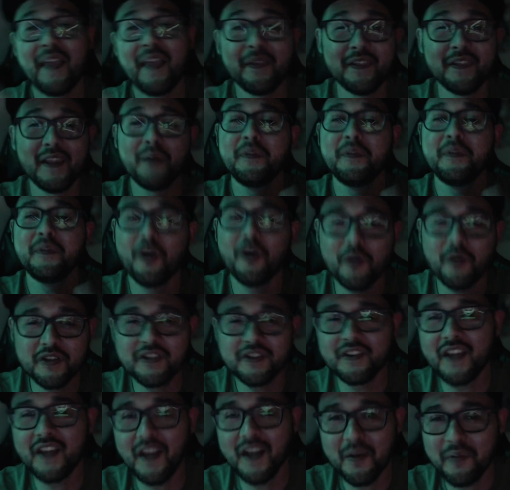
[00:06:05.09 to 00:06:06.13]
Let me know what you
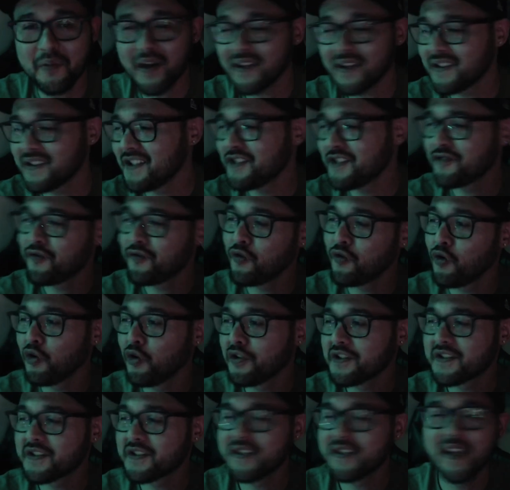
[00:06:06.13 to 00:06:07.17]
think about these
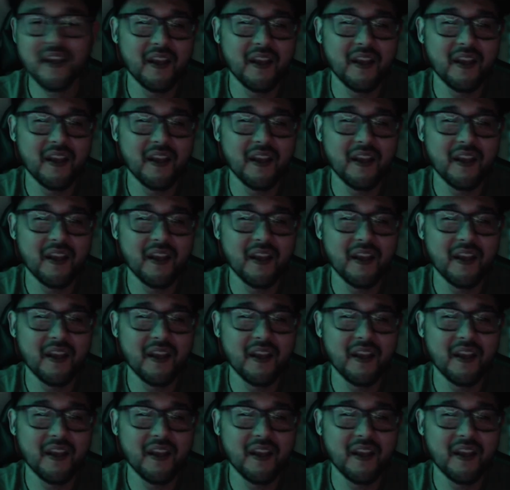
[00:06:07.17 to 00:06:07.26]
fools.